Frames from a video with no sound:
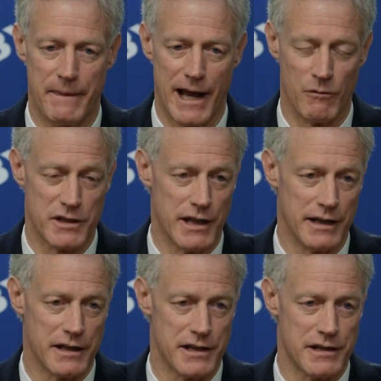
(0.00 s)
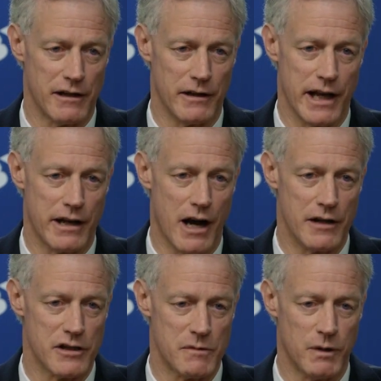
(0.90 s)
That was not necessarily a
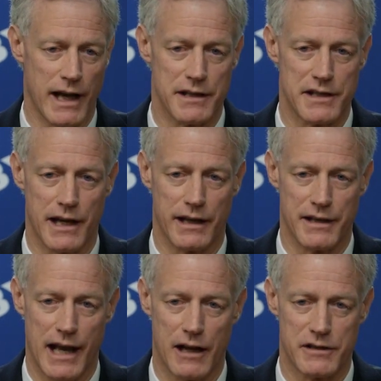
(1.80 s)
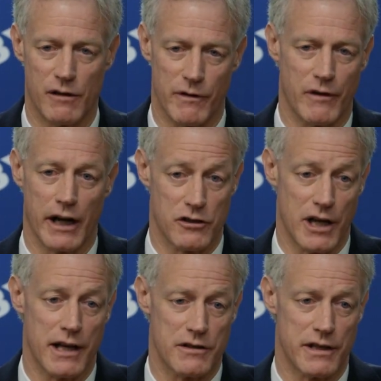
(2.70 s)
conscious plan saying at the outset we've got to
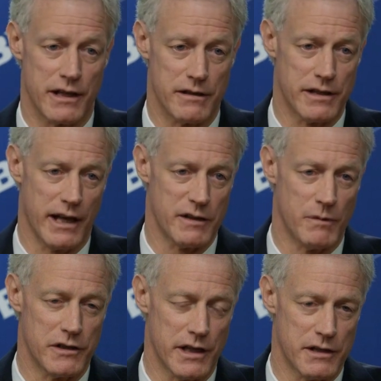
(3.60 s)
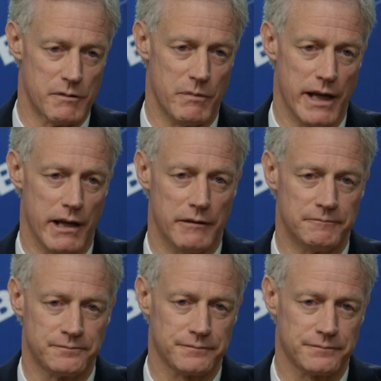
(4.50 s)
change things, as much as being